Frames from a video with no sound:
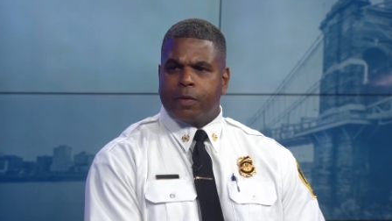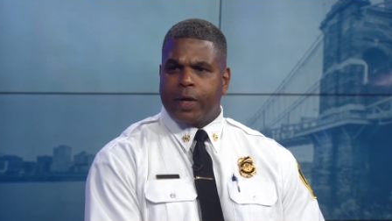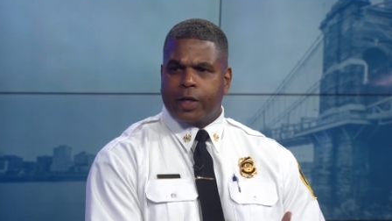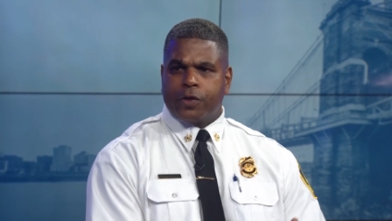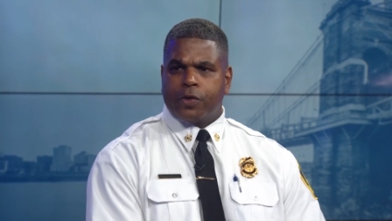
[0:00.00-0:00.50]

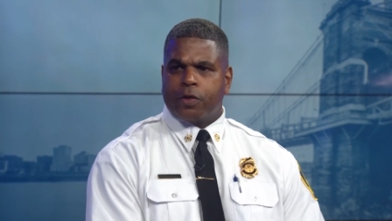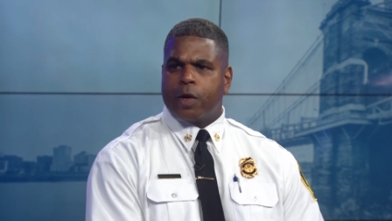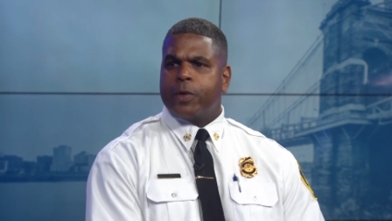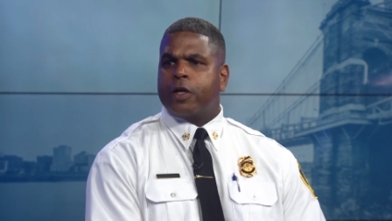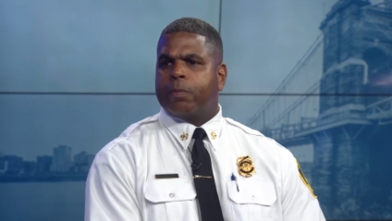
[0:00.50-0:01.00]
making sure
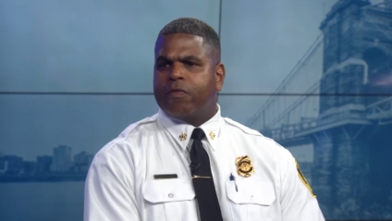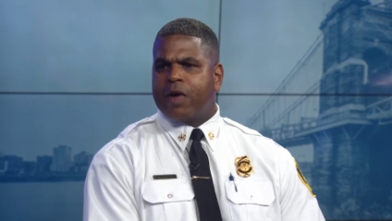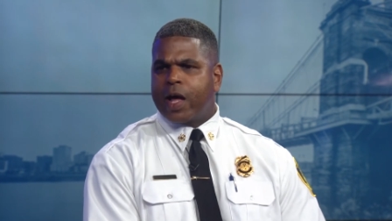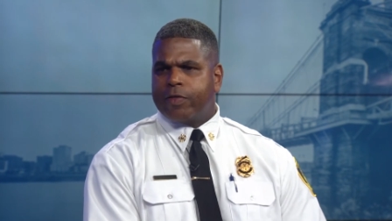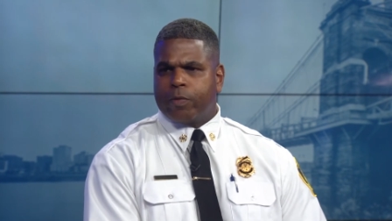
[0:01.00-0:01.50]
that we could
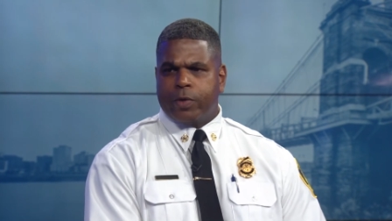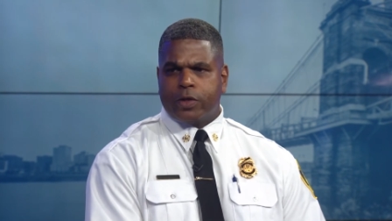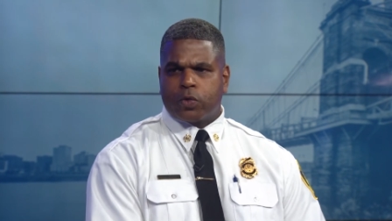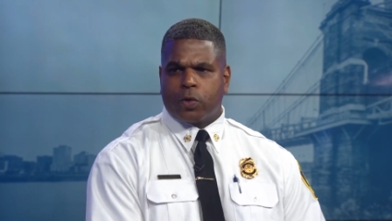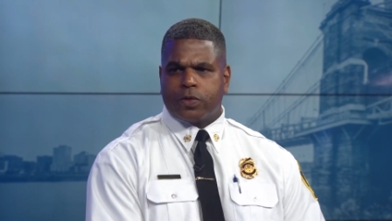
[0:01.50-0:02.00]
provide the
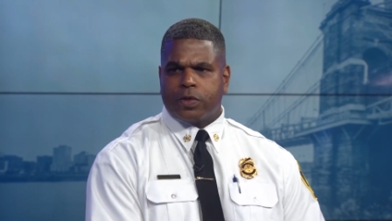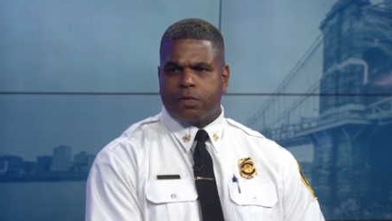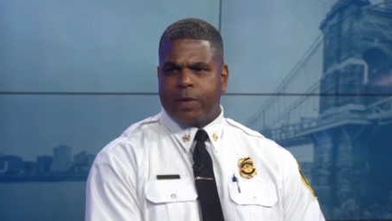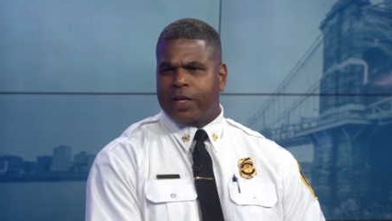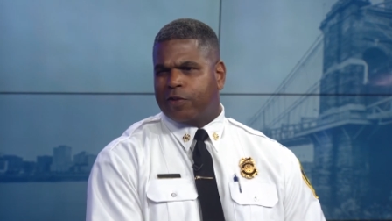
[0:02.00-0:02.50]

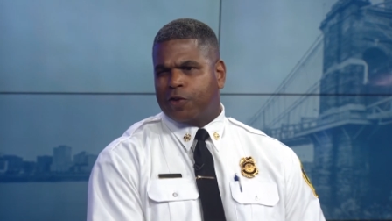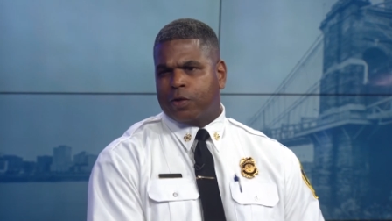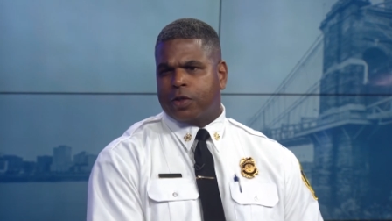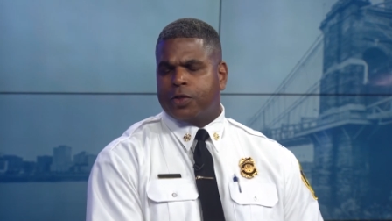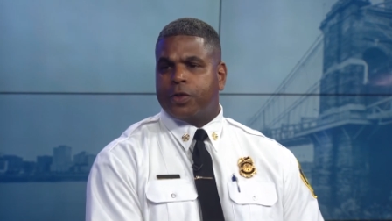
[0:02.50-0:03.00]
resources, making
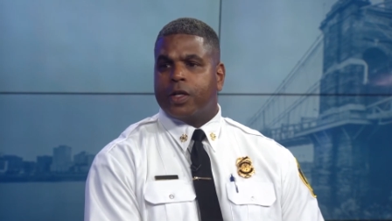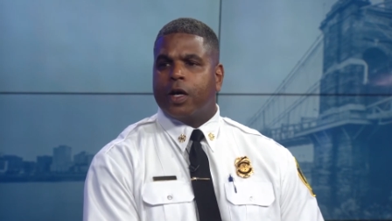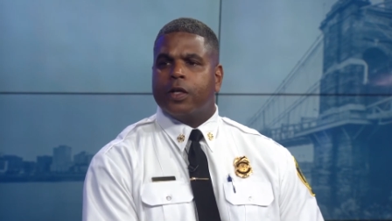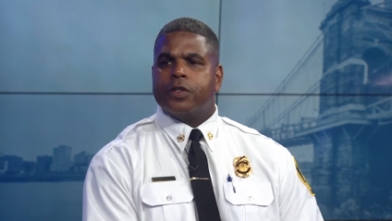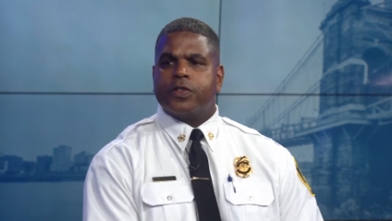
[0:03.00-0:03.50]
sure that you can
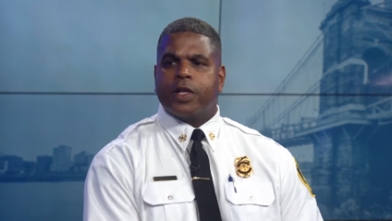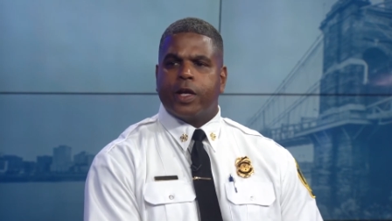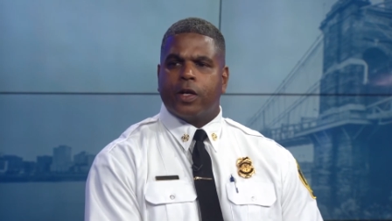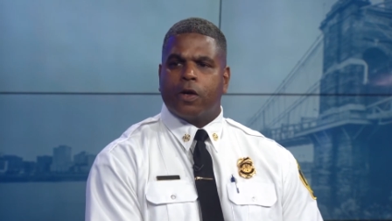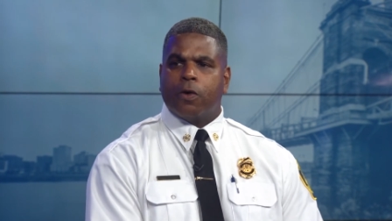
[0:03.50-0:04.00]

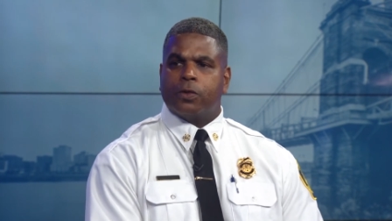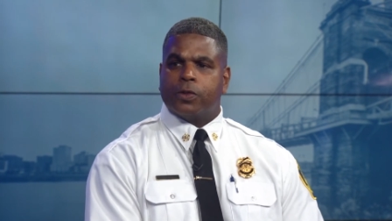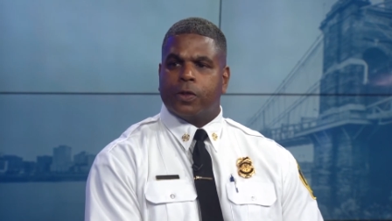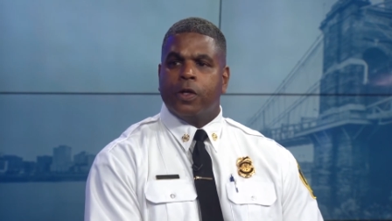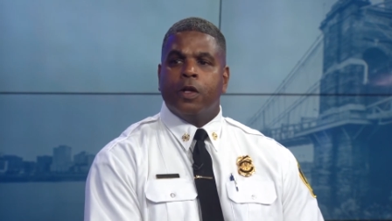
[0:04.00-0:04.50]
understand the
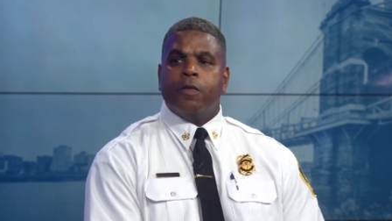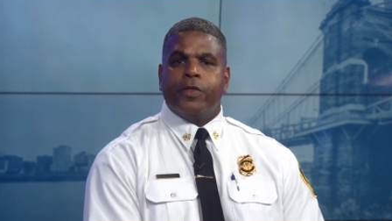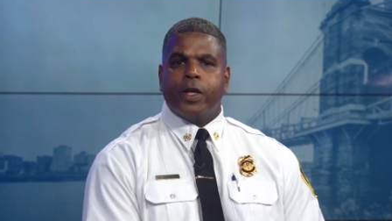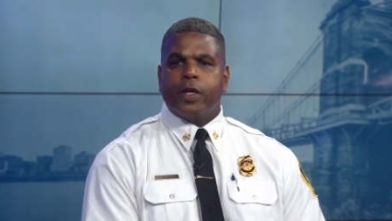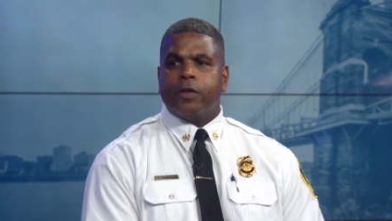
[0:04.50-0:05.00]
culture,
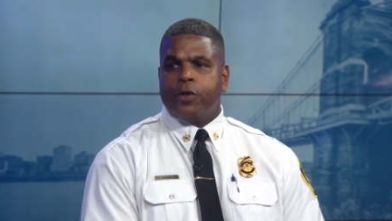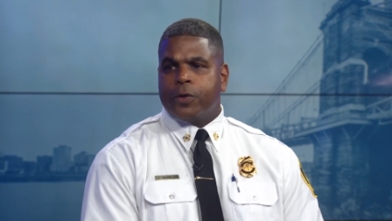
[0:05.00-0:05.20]
then